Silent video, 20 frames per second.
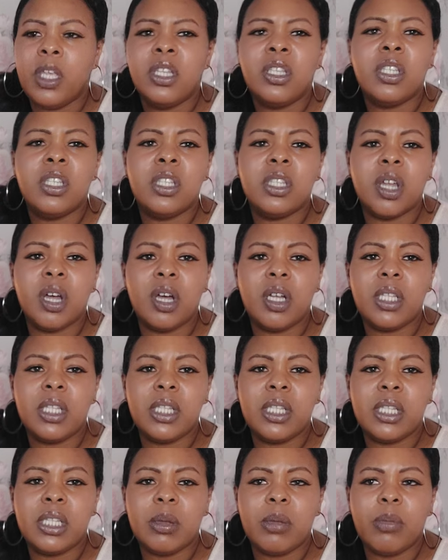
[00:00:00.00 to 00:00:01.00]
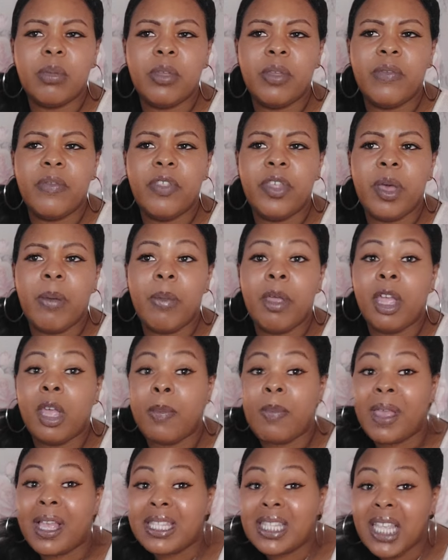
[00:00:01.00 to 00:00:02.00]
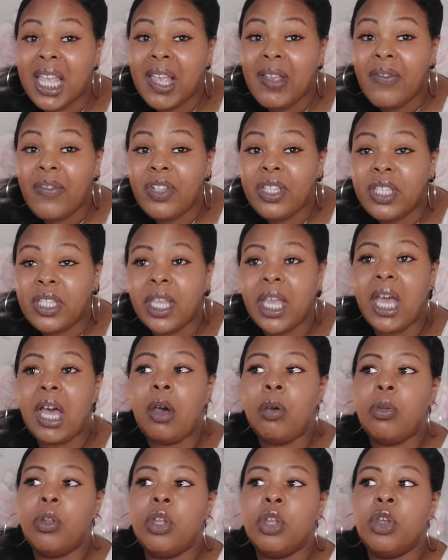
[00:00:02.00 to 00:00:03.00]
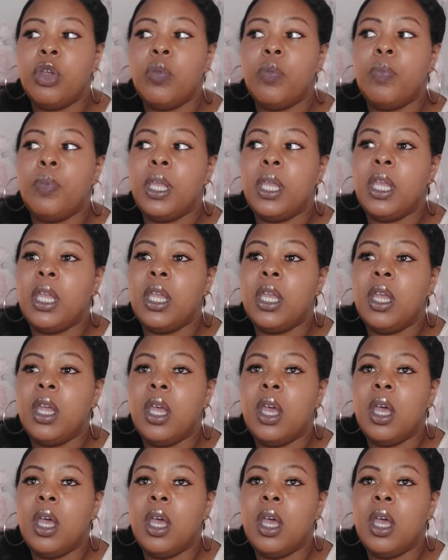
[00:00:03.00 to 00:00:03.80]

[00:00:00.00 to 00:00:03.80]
starting something for them. It could be a savings account, it could be